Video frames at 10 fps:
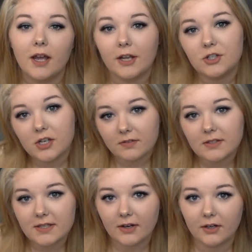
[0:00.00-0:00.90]
achieve
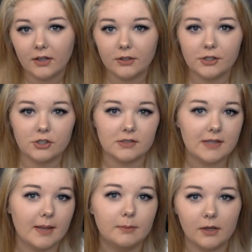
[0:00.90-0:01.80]
this hair color or just
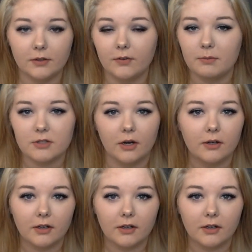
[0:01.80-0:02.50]
light blonde from a dark